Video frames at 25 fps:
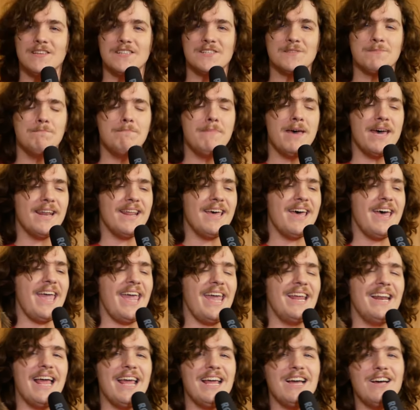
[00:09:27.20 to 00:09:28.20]
this meta,
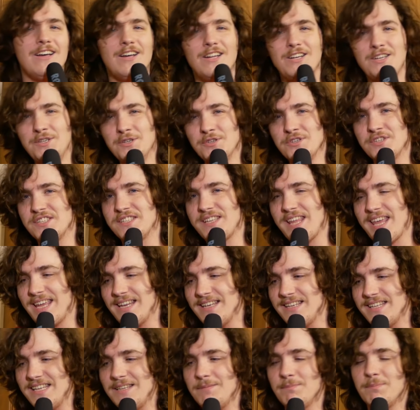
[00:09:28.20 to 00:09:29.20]
and I
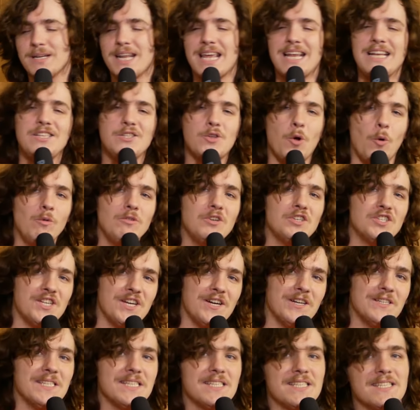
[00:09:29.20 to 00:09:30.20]
understand it, but I don't
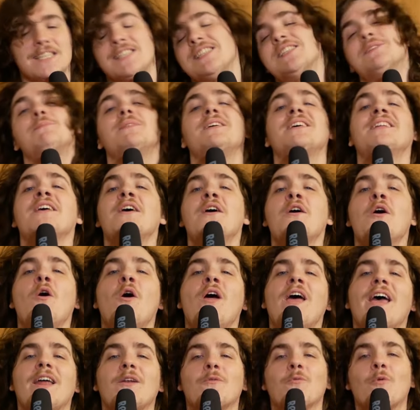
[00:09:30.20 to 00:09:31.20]
share the sentiment.
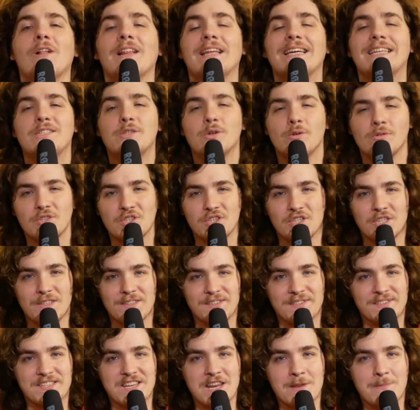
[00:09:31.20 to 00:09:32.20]
And while I don't share
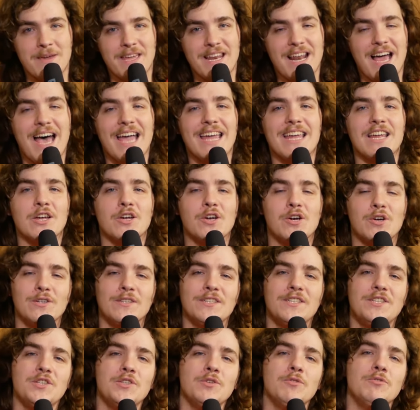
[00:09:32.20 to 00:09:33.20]
the sentiment, I
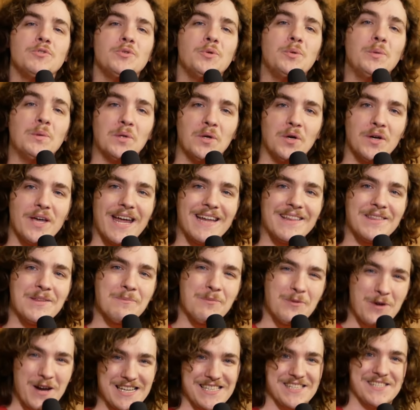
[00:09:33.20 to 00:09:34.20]
encourage you to look at the
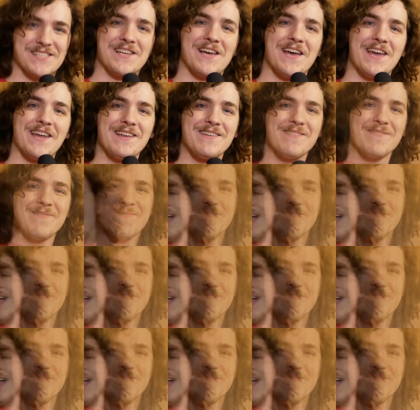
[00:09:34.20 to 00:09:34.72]
bright side.